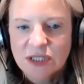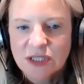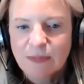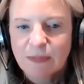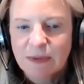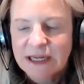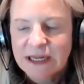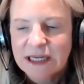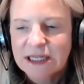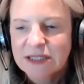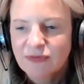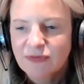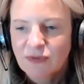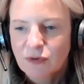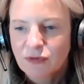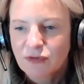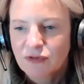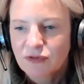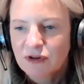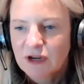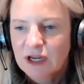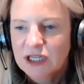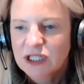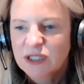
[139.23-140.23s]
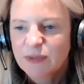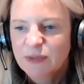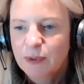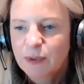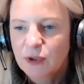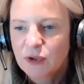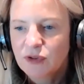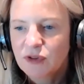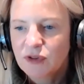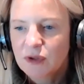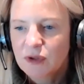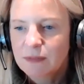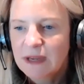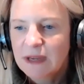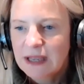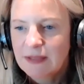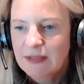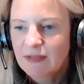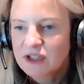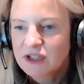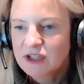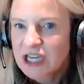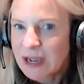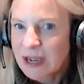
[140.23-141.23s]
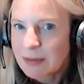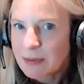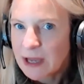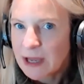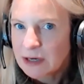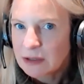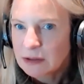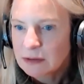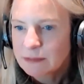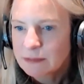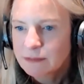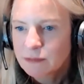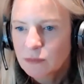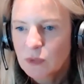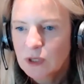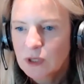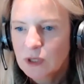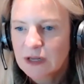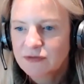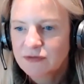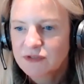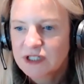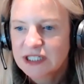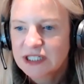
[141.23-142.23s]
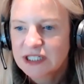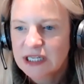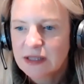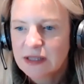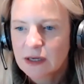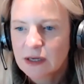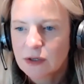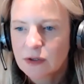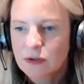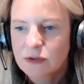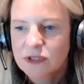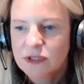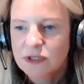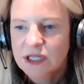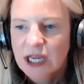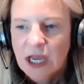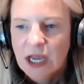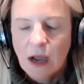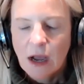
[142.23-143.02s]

please feel free to put them in the chat panel. We'd love to see those.